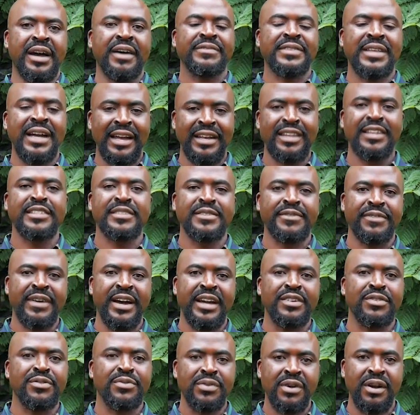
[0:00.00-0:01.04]
after
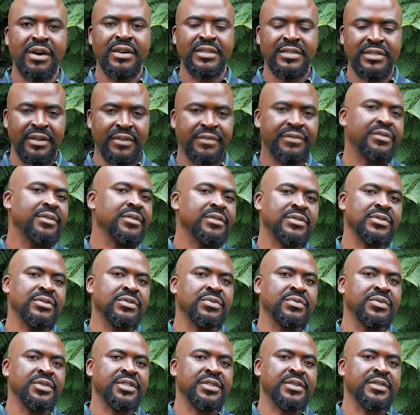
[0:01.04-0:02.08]
identifying the root cause of your
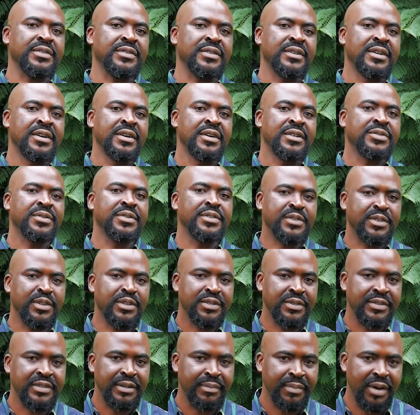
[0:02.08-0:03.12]
situations. So it's not
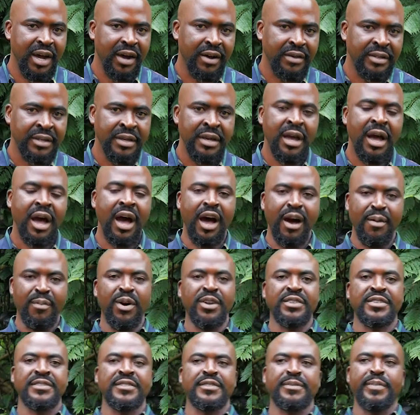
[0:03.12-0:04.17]
just about how
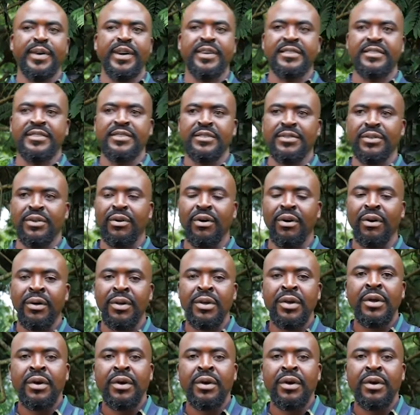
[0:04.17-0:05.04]
much is medicines or